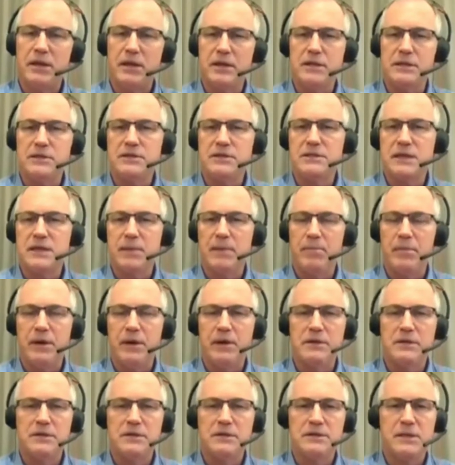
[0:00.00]
in
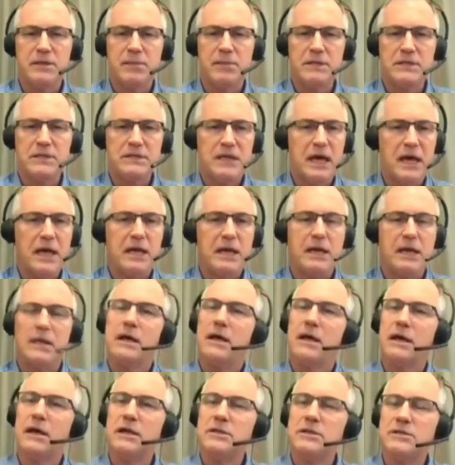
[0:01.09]
December 10,
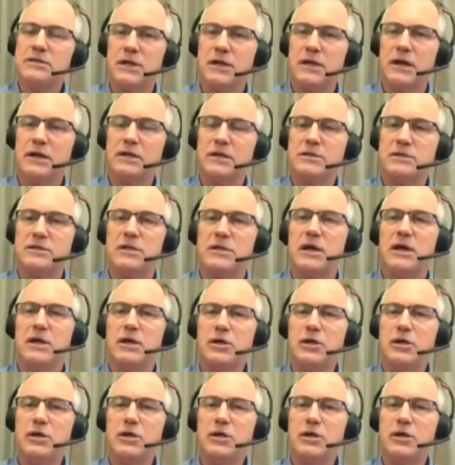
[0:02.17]
it starts,